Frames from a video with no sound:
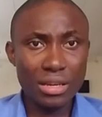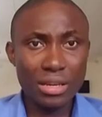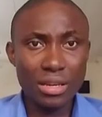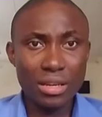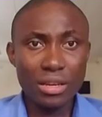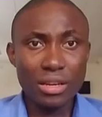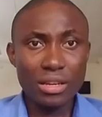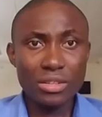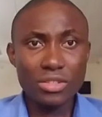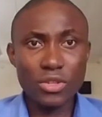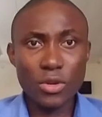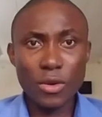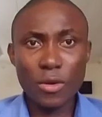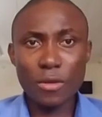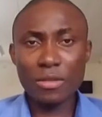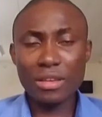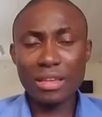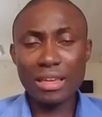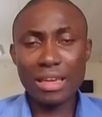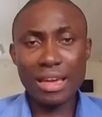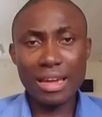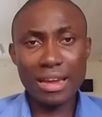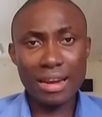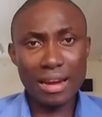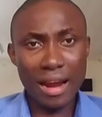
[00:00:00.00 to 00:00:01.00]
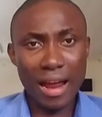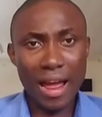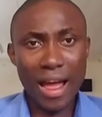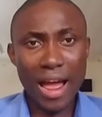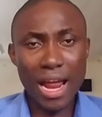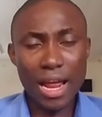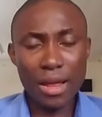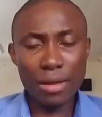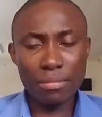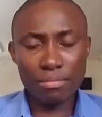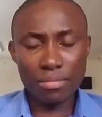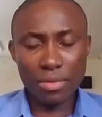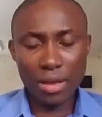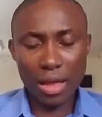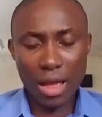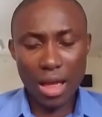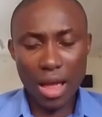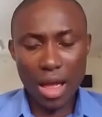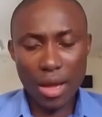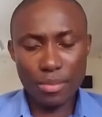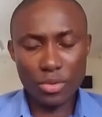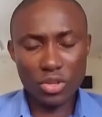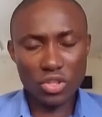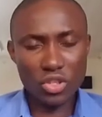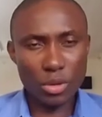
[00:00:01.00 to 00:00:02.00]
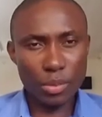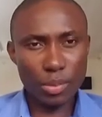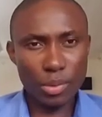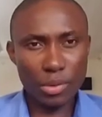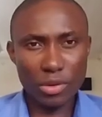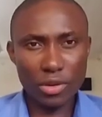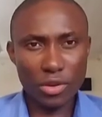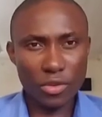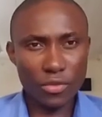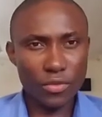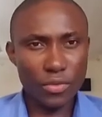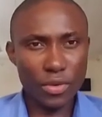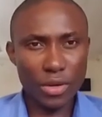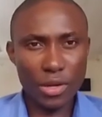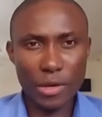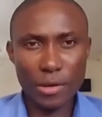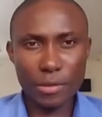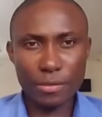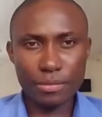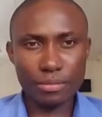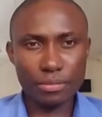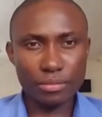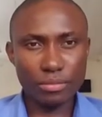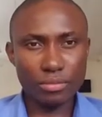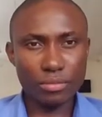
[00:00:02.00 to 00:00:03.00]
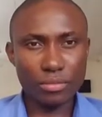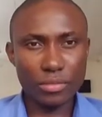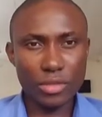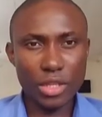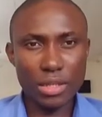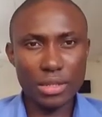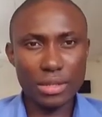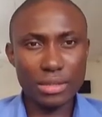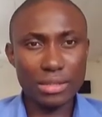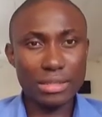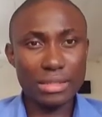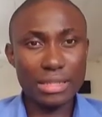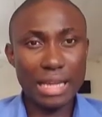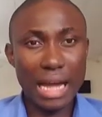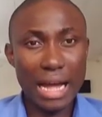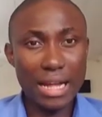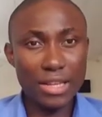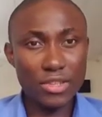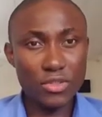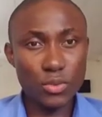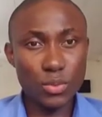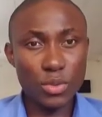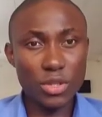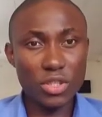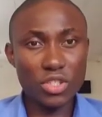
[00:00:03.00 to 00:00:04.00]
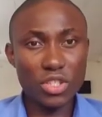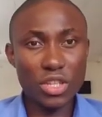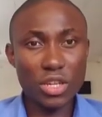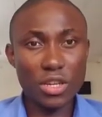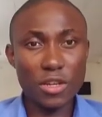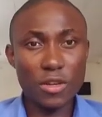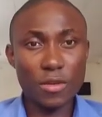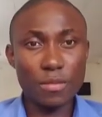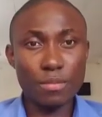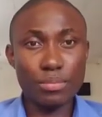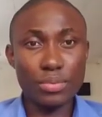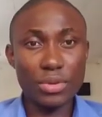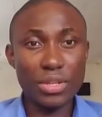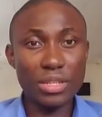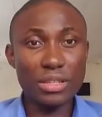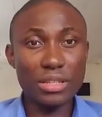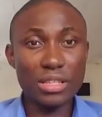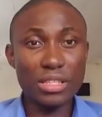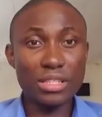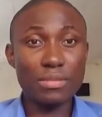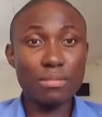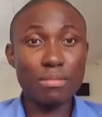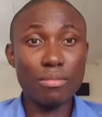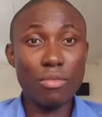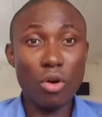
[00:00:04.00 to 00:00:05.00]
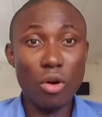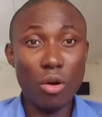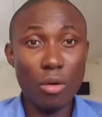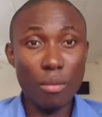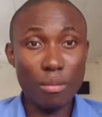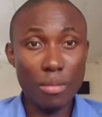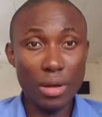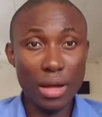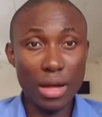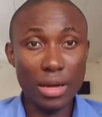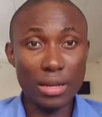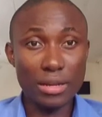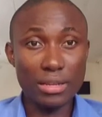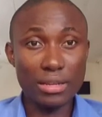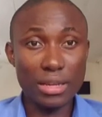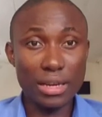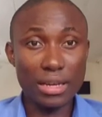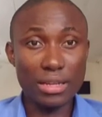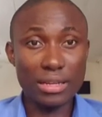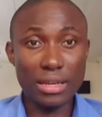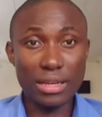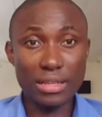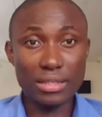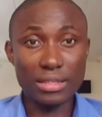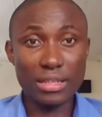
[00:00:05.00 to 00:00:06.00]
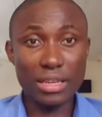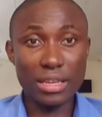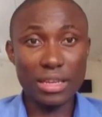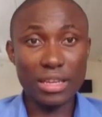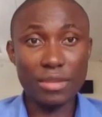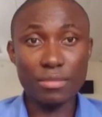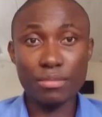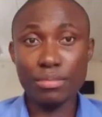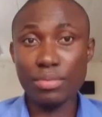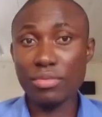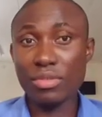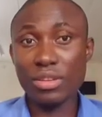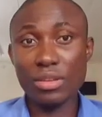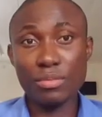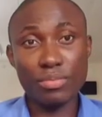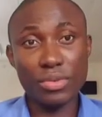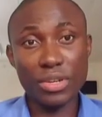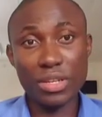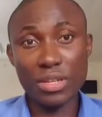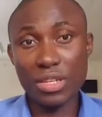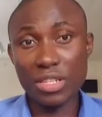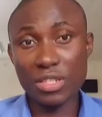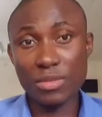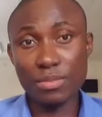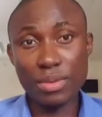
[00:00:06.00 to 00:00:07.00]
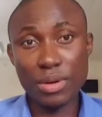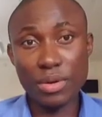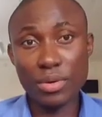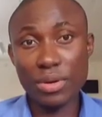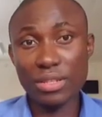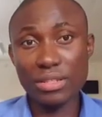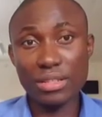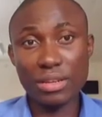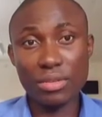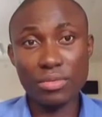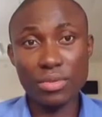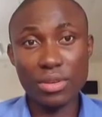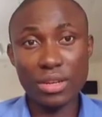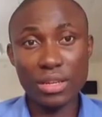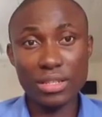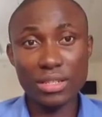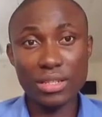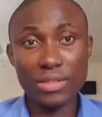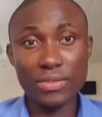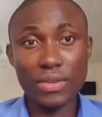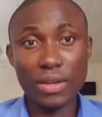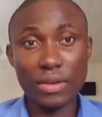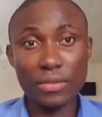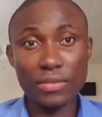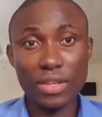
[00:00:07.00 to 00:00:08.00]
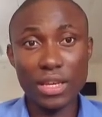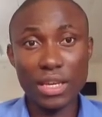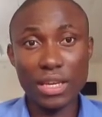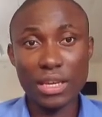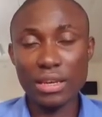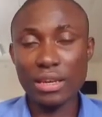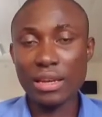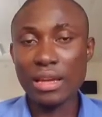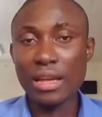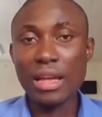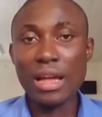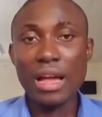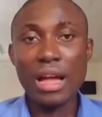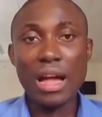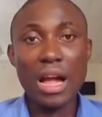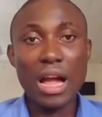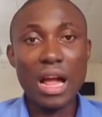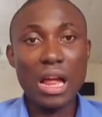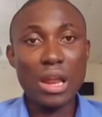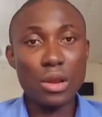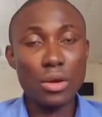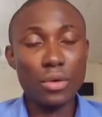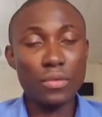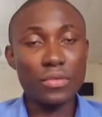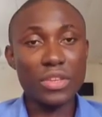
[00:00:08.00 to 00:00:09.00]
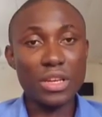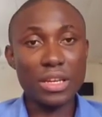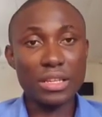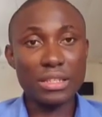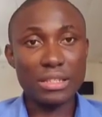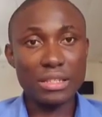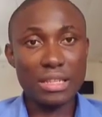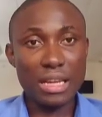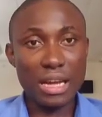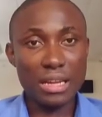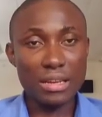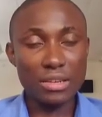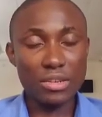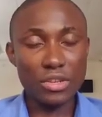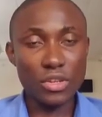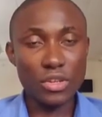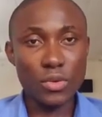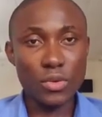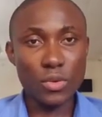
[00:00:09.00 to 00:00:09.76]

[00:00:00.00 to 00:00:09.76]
So here I am in support of the stance which Britney's mom and dad has taken, Britney's parents and relatives have taken. I love their stand.